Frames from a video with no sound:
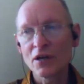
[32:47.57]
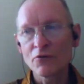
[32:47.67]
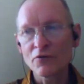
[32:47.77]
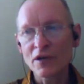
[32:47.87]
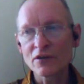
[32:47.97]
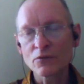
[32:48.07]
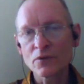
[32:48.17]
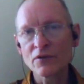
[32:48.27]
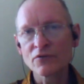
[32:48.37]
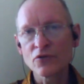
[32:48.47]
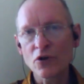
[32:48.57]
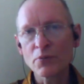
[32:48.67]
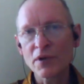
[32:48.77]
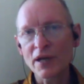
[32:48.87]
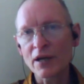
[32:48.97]
found a way of
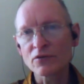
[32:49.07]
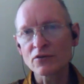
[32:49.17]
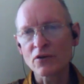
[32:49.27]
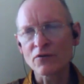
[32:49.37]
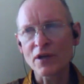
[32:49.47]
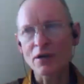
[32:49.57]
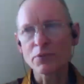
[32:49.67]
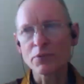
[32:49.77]
dropping out of that